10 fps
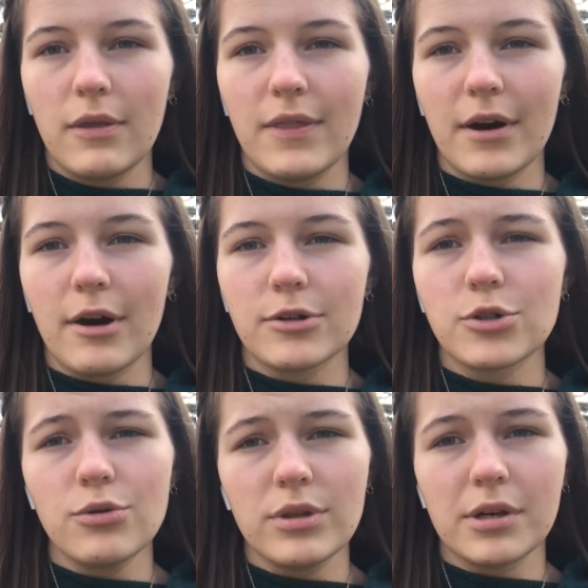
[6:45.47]
There are
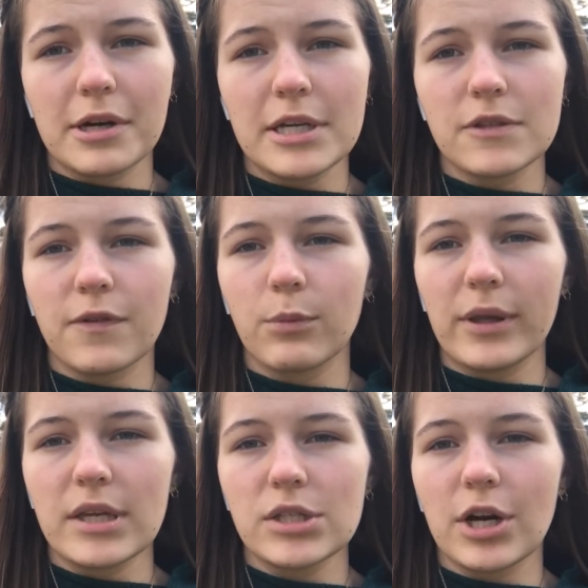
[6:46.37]
two theories for
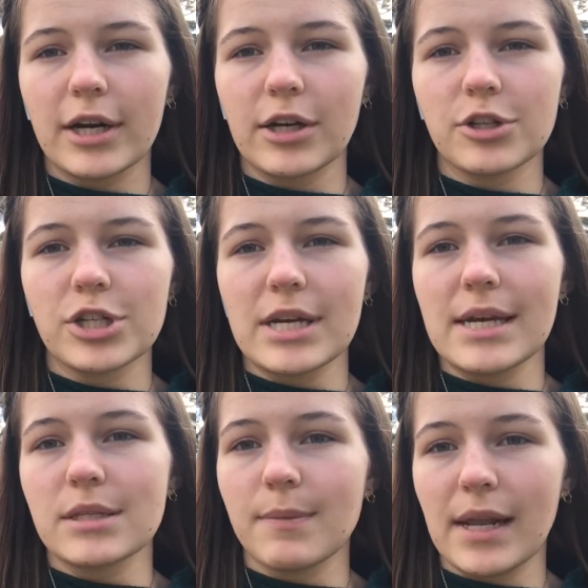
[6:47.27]
what this dark energy
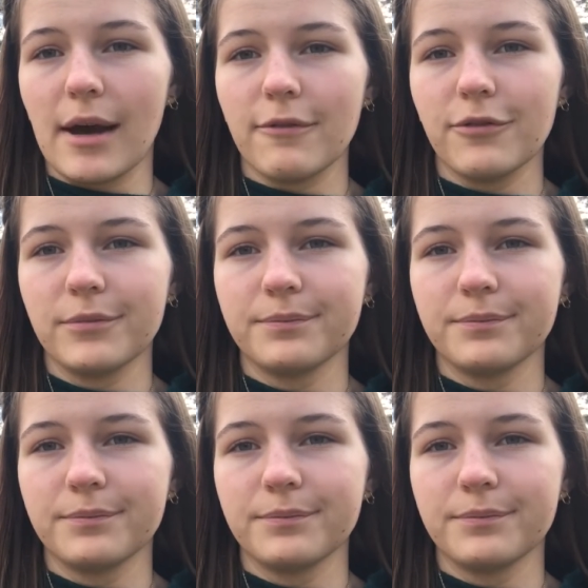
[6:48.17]
is made of.